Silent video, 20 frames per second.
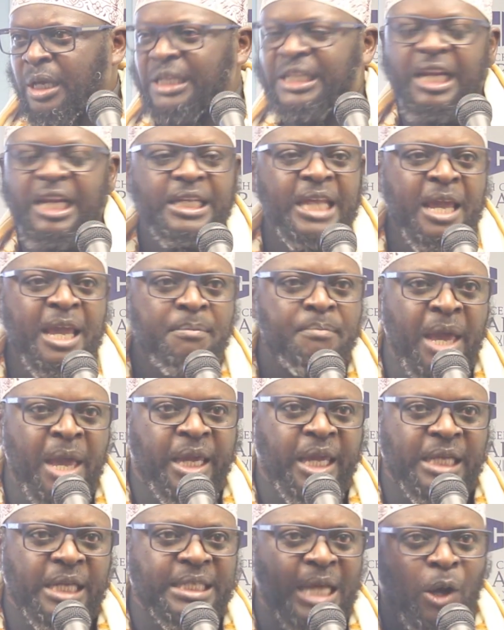Did they
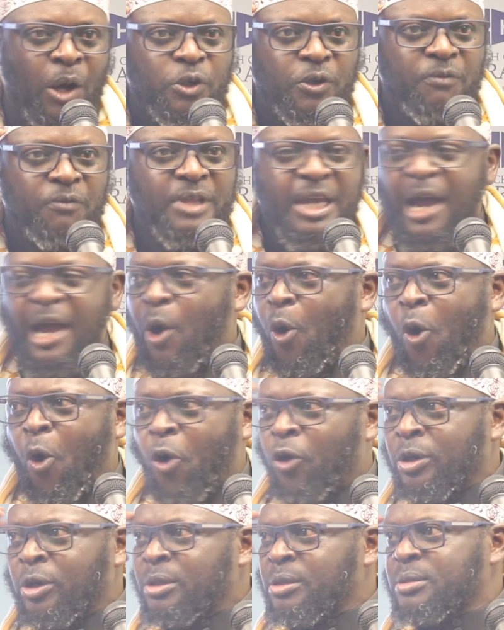make it out of their
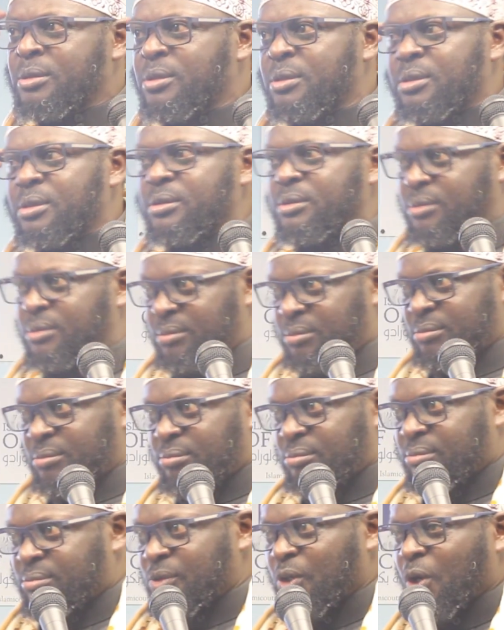own,
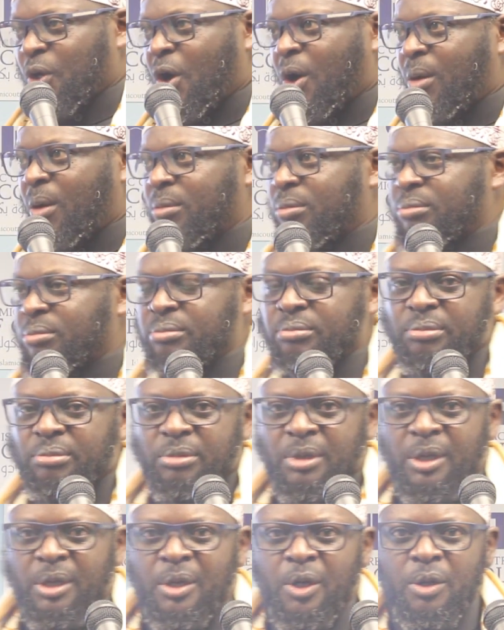you know,
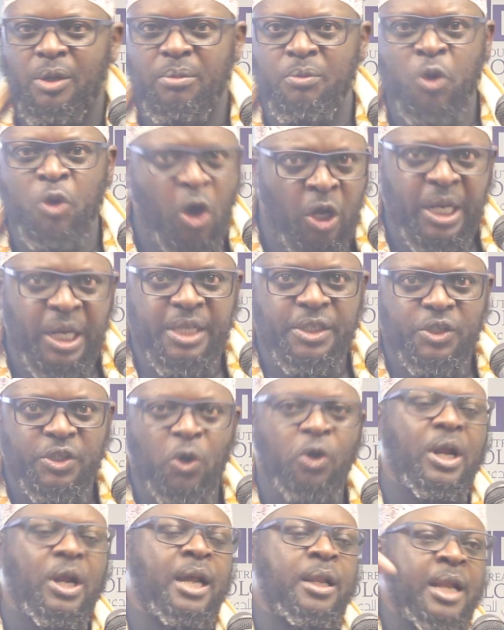knowledge
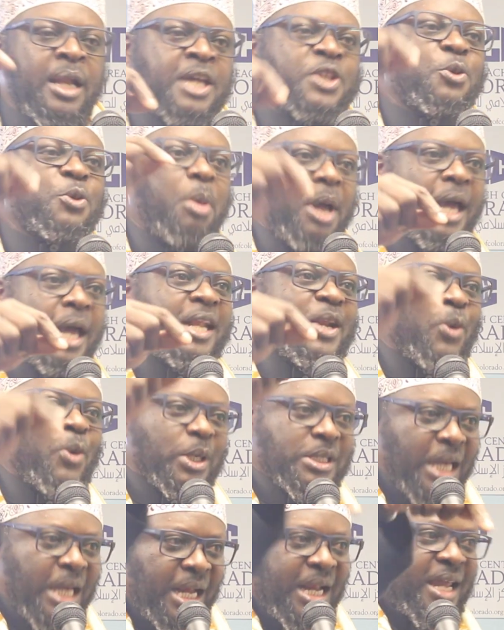or Allah subhanahu
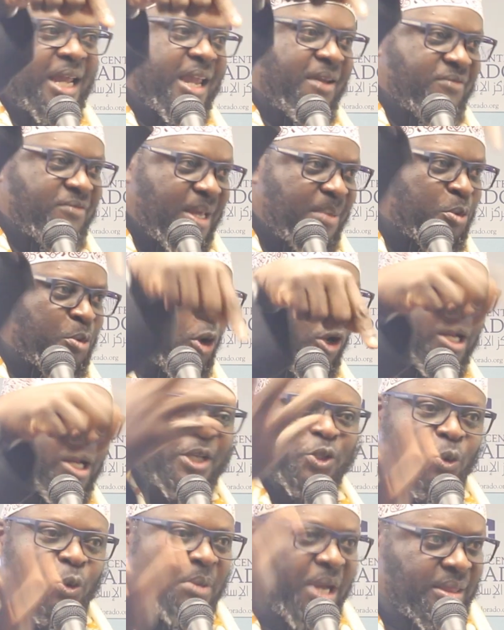wa ta'ala gave them
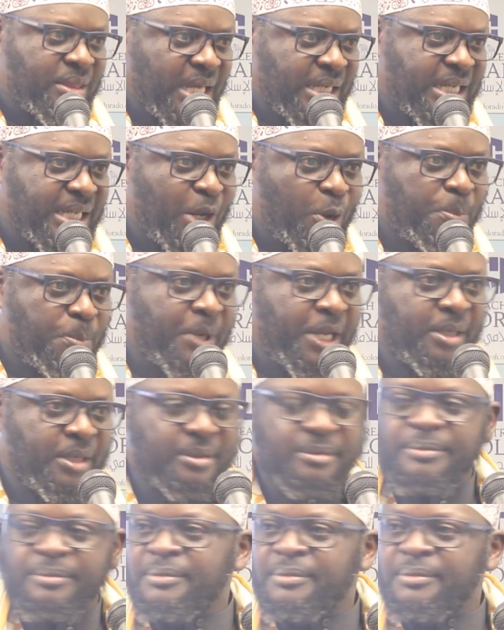knowledge to make that aeroplane?